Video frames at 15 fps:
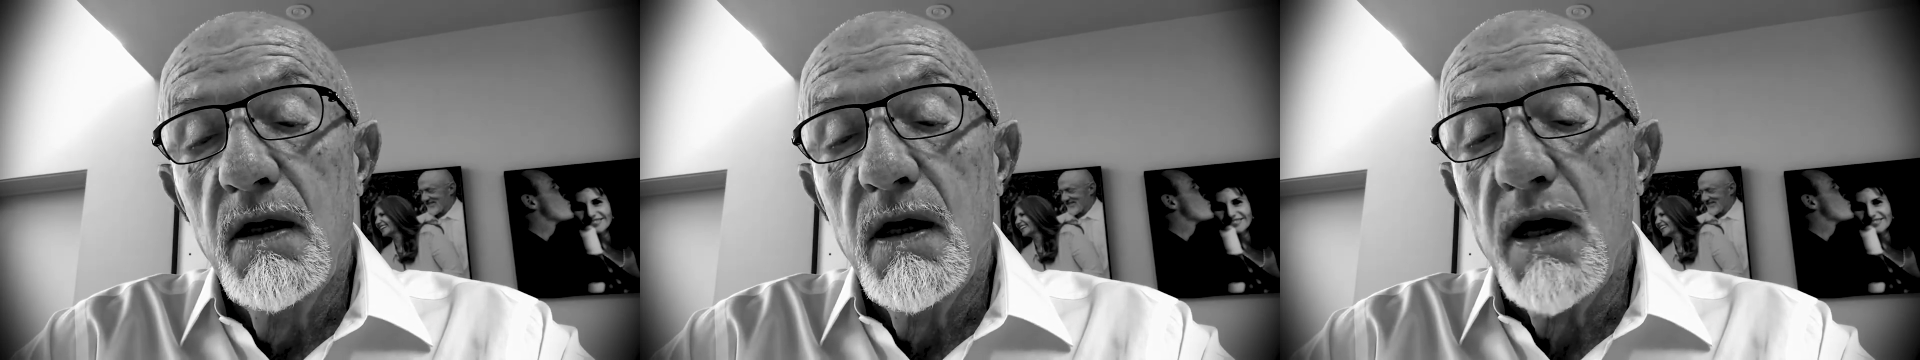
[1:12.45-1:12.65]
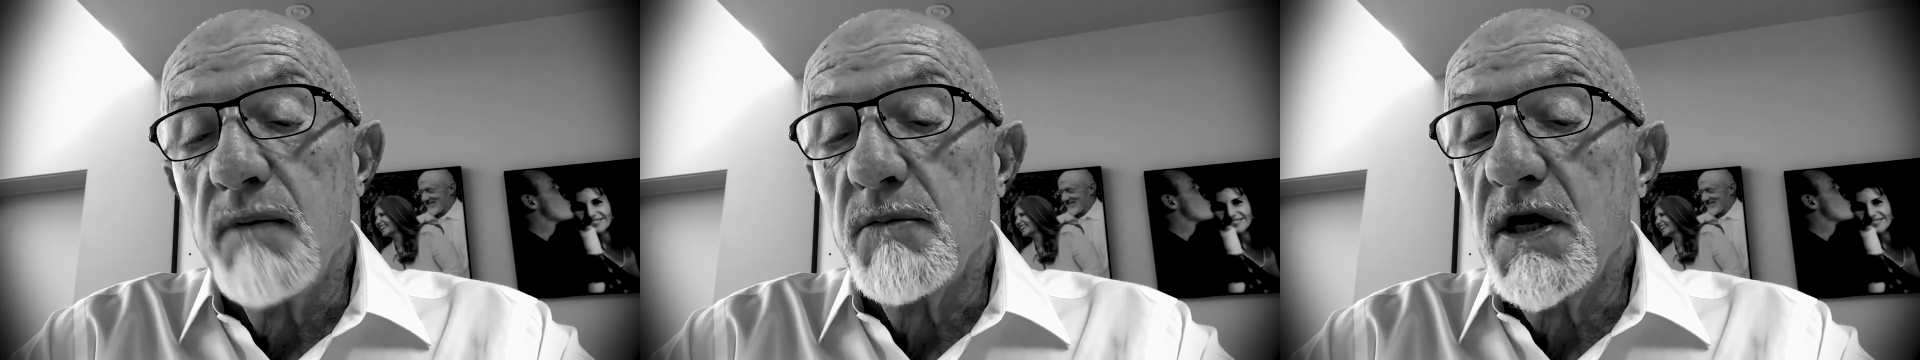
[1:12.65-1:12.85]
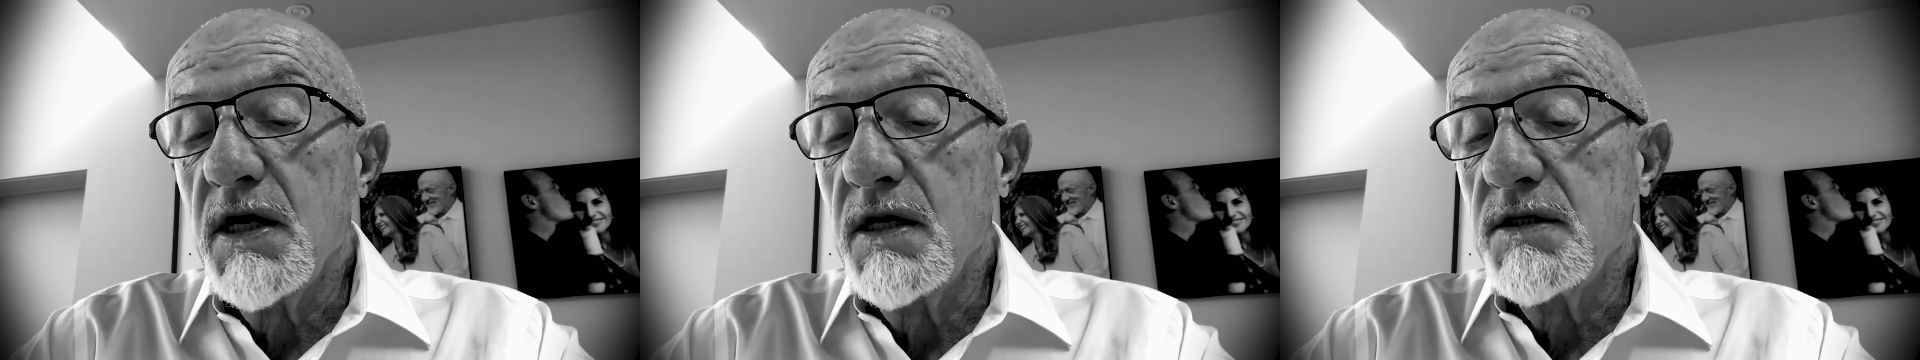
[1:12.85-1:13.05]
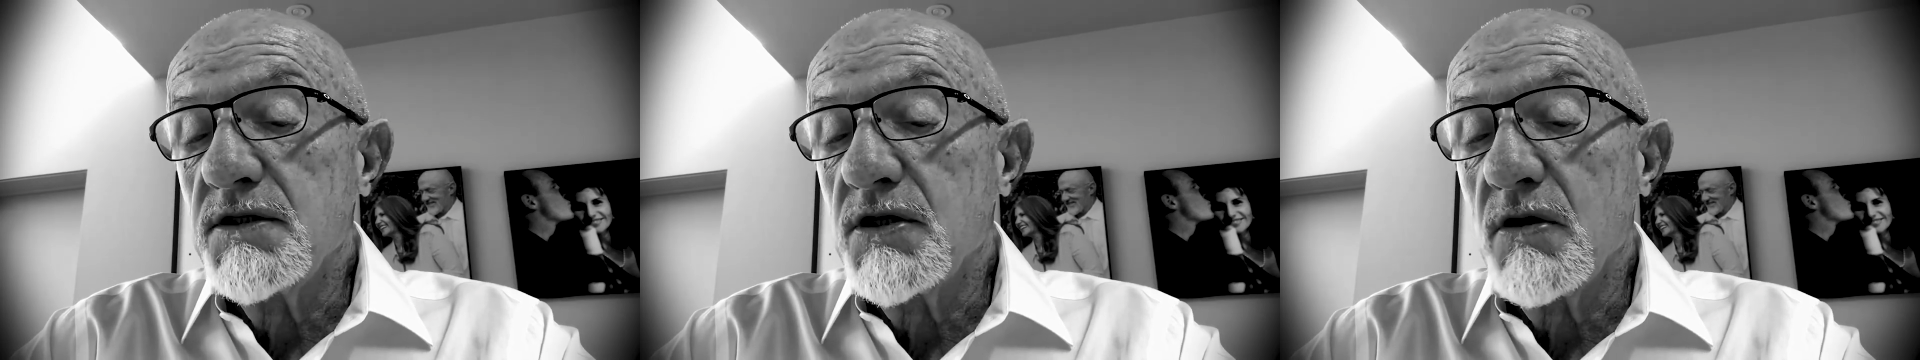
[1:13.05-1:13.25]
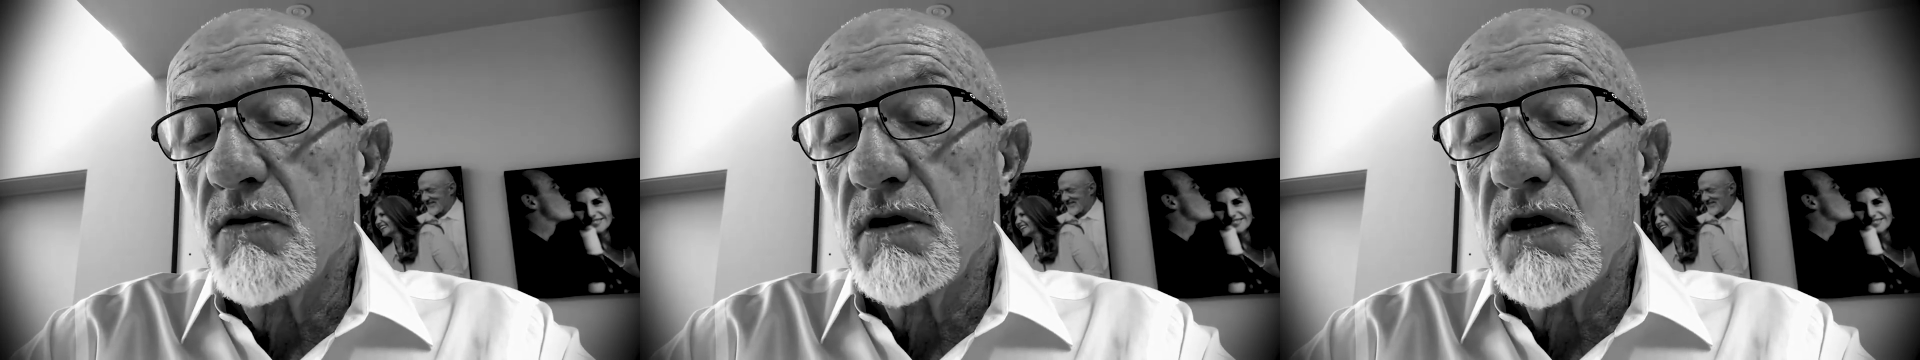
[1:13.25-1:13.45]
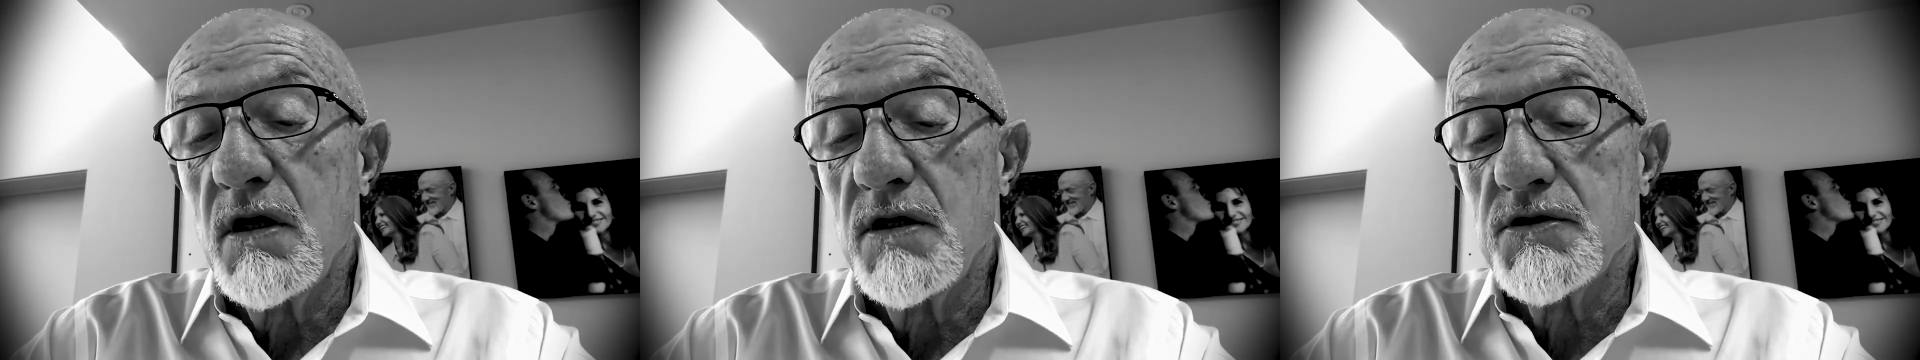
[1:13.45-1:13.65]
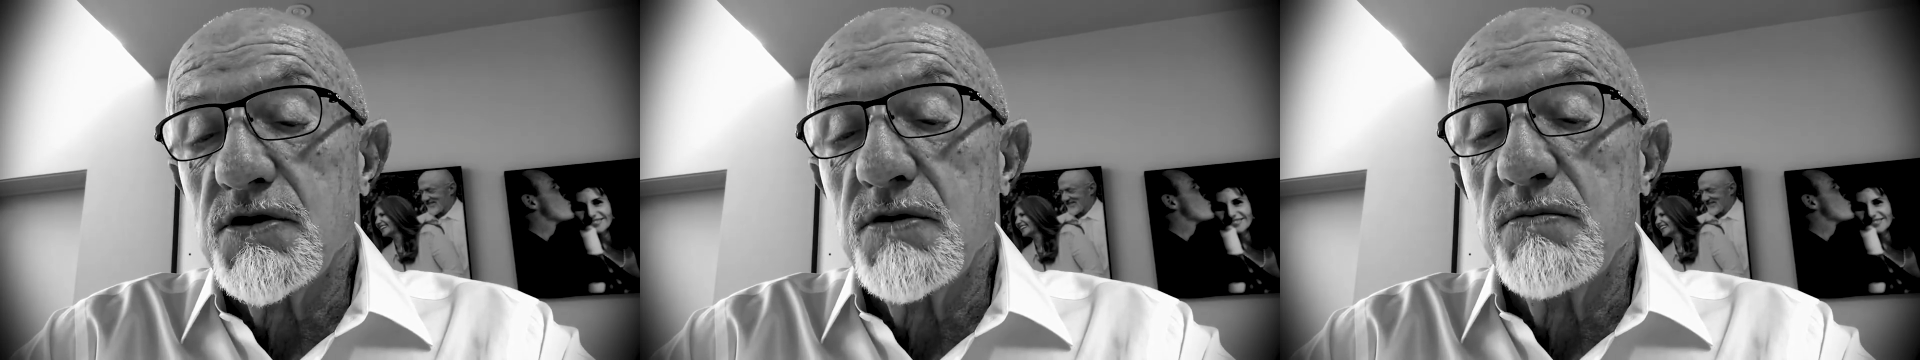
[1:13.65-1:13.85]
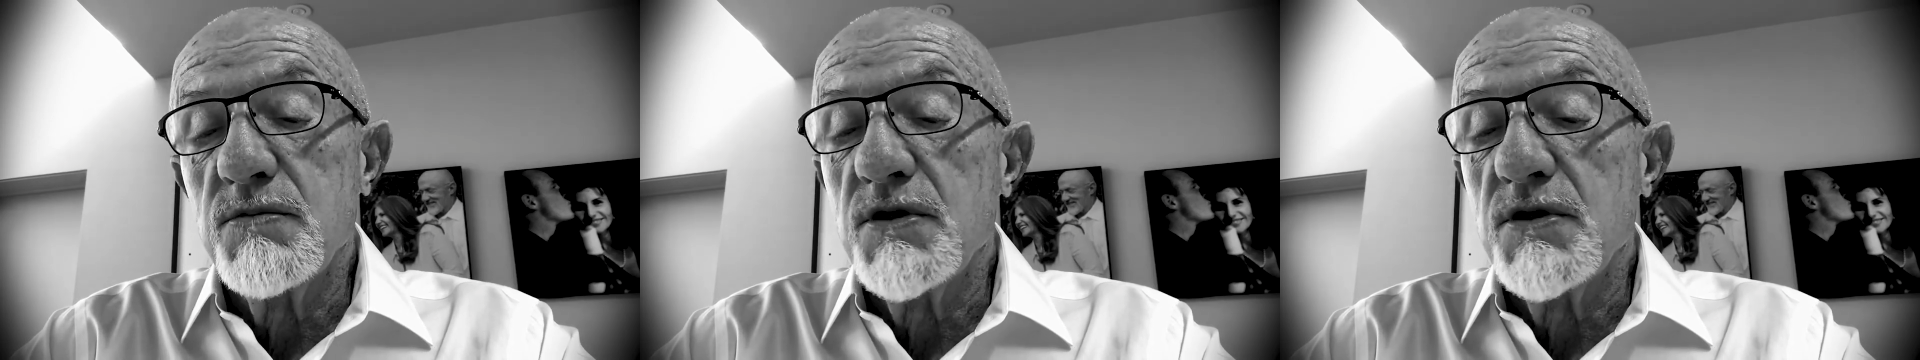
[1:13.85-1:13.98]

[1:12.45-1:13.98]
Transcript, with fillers: I'm getting so accustomed